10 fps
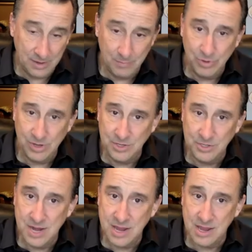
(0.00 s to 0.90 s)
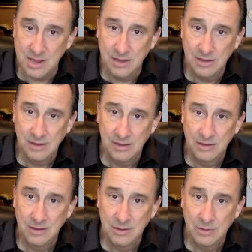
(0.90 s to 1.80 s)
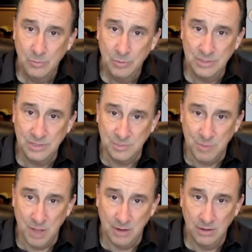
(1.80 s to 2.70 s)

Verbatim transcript: a pretty shaky business model